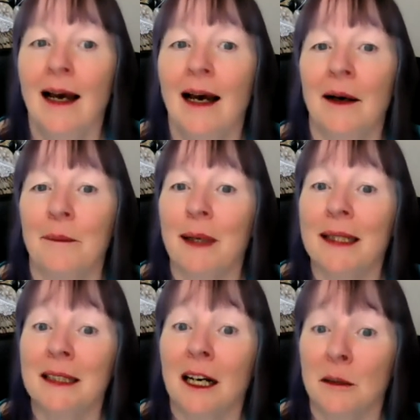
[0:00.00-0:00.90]

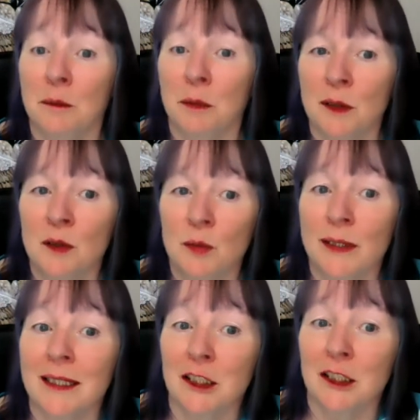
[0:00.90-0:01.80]
and coupled
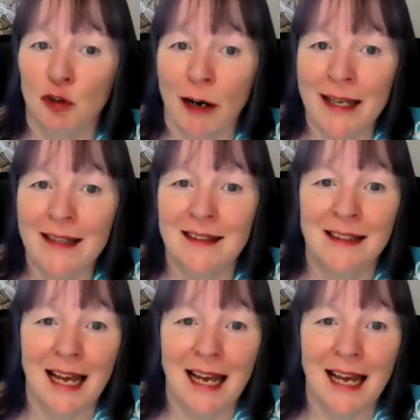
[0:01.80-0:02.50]
with strength and